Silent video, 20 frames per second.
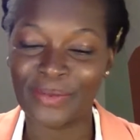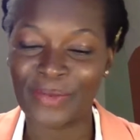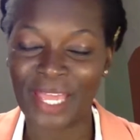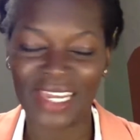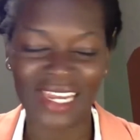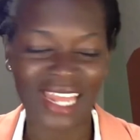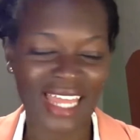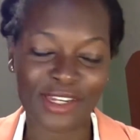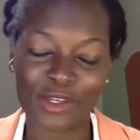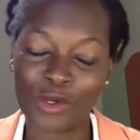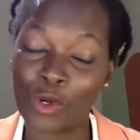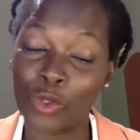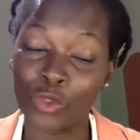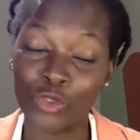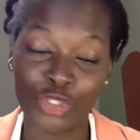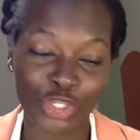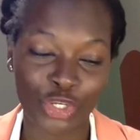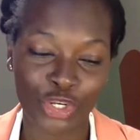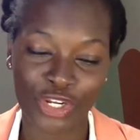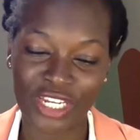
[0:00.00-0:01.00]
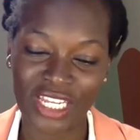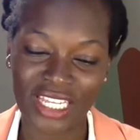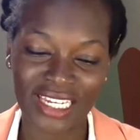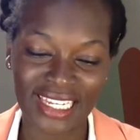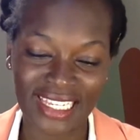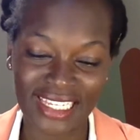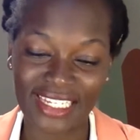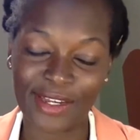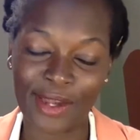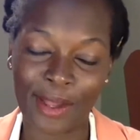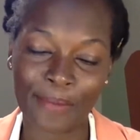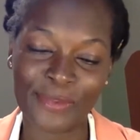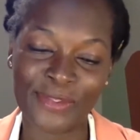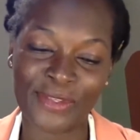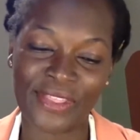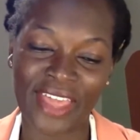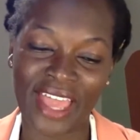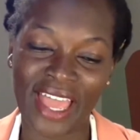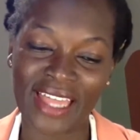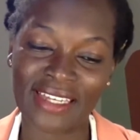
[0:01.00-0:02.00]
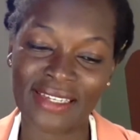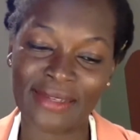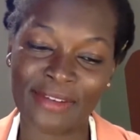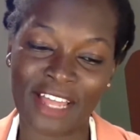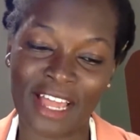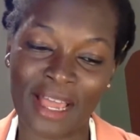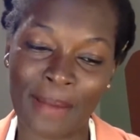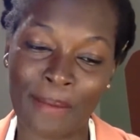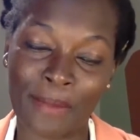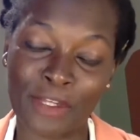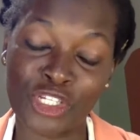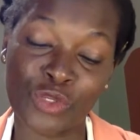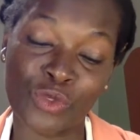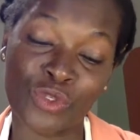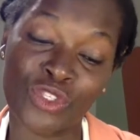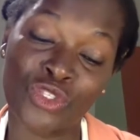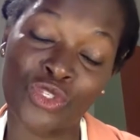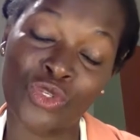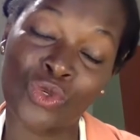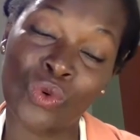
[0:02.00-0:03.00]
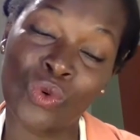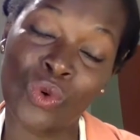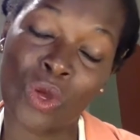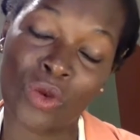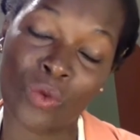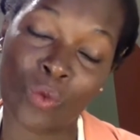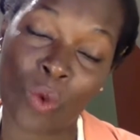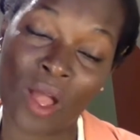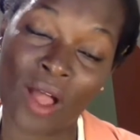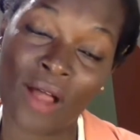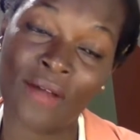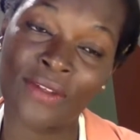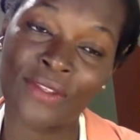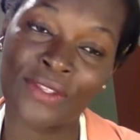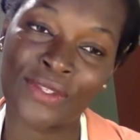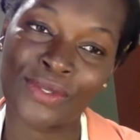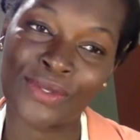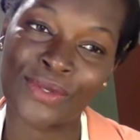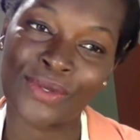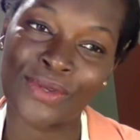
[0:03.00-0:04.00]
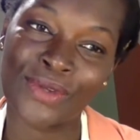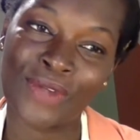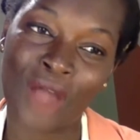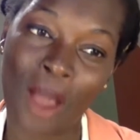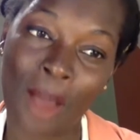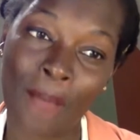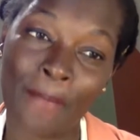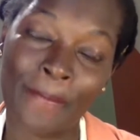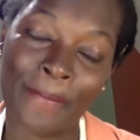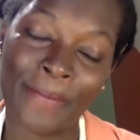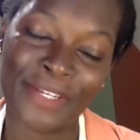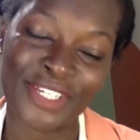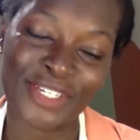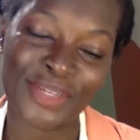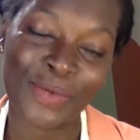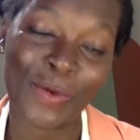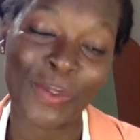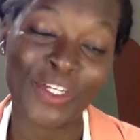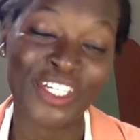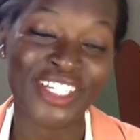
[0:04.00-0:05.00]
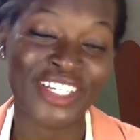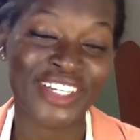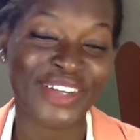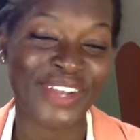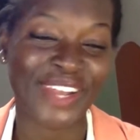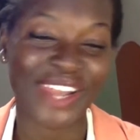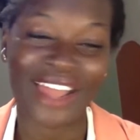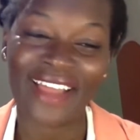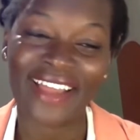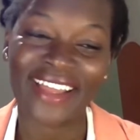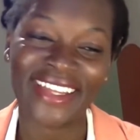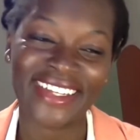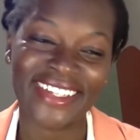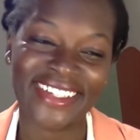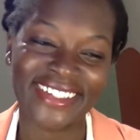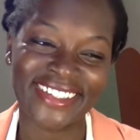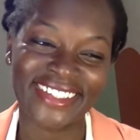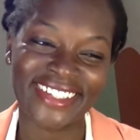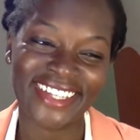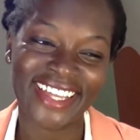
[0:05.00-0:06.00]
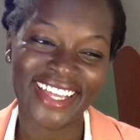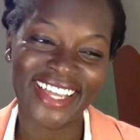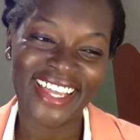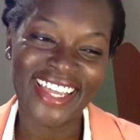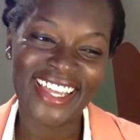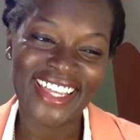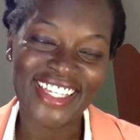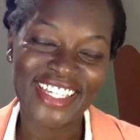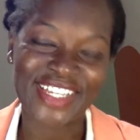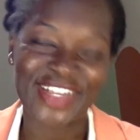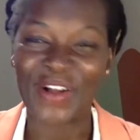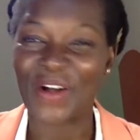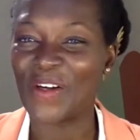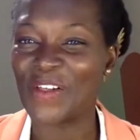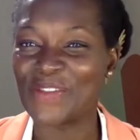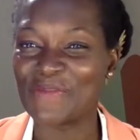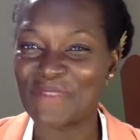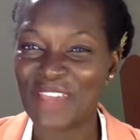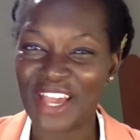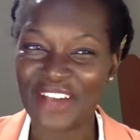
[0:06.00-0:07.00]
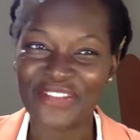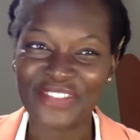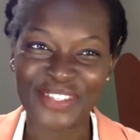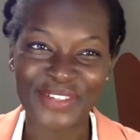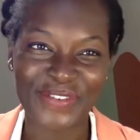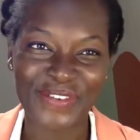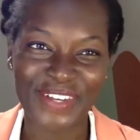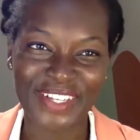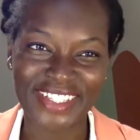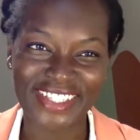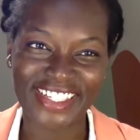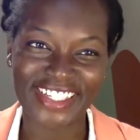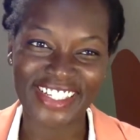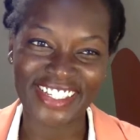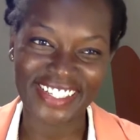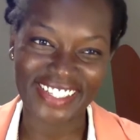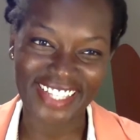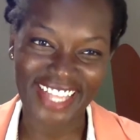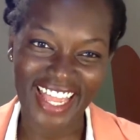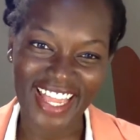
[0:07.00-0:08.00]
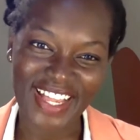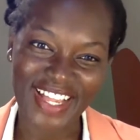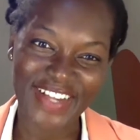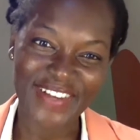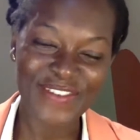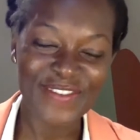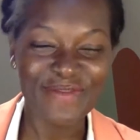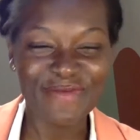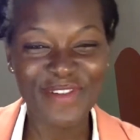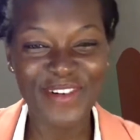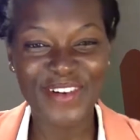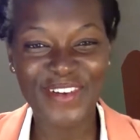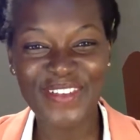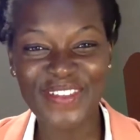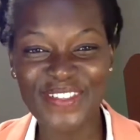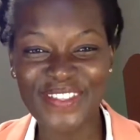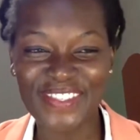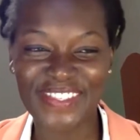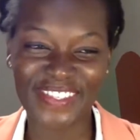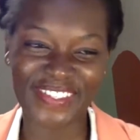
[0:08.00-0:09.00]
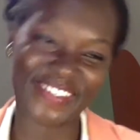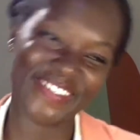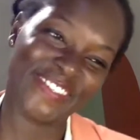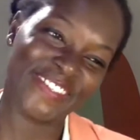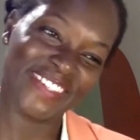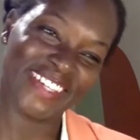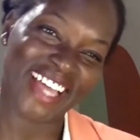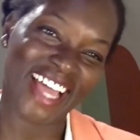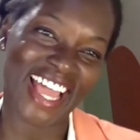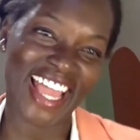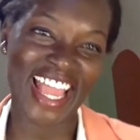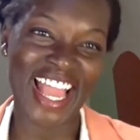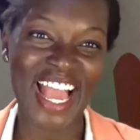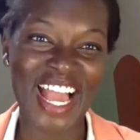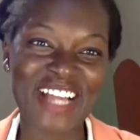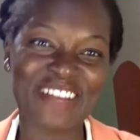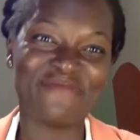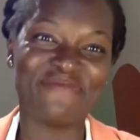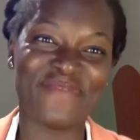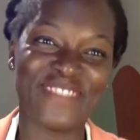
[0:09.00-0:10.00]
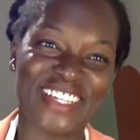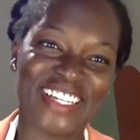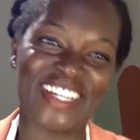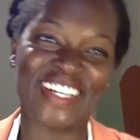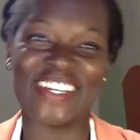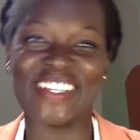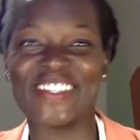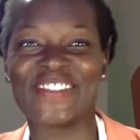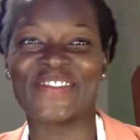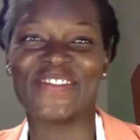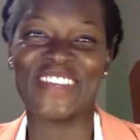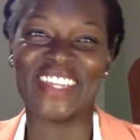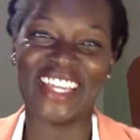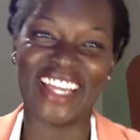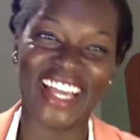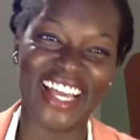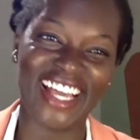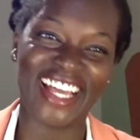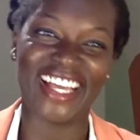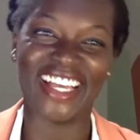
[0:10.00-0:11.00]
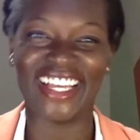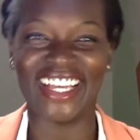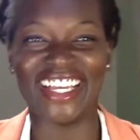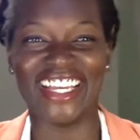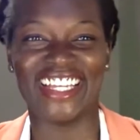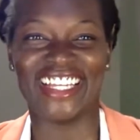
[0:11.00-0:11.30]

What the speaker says: We had a whole journey leading up to that, but she was too unwell to come. But she watched it online, and she called me afterwards, and she's like, "Ubuntu, I am because we are."